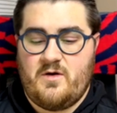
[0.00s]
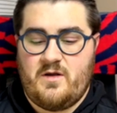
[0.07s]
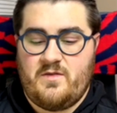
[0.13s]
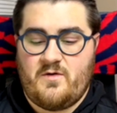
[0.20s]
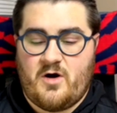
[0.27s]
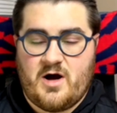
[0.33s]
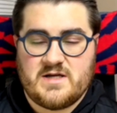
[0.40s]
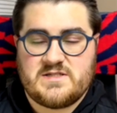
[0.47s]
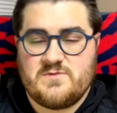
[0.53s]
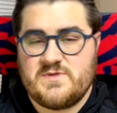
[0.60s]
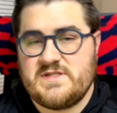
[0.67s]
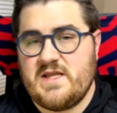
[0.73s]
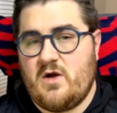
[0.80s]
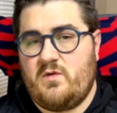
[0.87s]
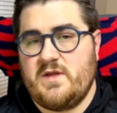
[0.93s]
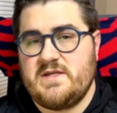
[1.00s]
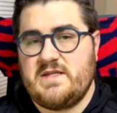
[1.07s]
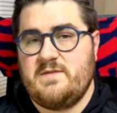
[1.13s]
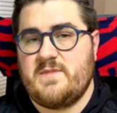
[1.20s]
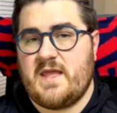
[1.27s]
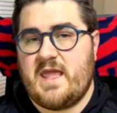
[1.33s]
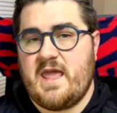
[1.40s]
Austin was the only team
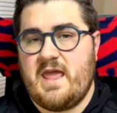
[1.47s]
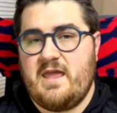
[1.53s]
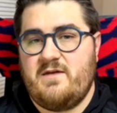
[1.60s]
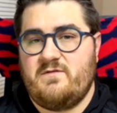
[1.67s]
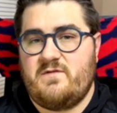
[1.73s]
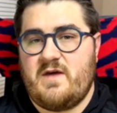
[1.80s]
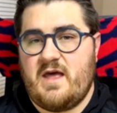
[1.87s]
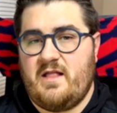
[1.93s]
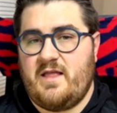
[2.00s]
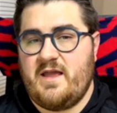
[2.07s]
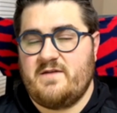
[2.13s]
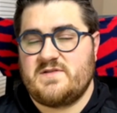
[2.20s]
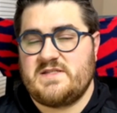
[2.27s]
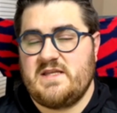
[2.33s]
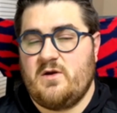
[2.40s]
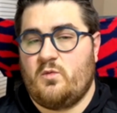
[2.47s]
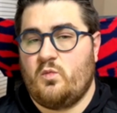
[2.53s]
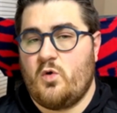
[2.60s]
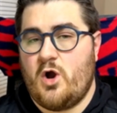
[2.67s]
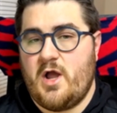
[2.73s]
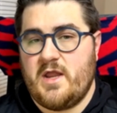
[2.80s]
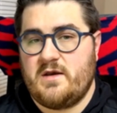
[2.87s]
that gave LAFC a
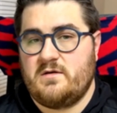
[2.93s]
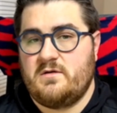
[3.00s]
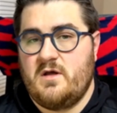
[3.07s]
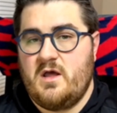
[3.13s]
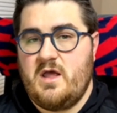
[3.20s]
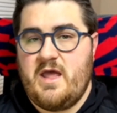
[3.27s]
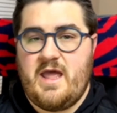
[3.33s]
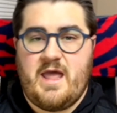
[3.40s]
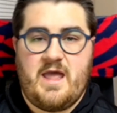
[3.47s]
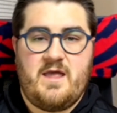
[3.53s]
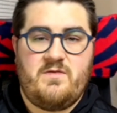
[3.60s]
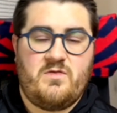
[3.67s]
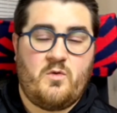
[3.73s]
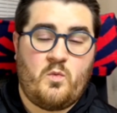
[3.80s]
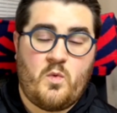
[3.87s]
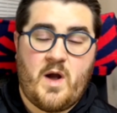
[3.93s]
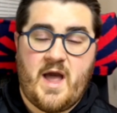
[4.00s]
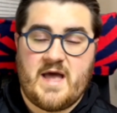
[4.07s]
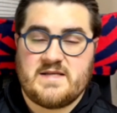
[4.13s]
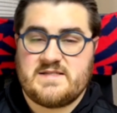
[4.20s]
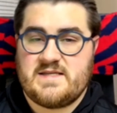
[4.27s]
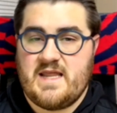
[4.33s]
run in the West.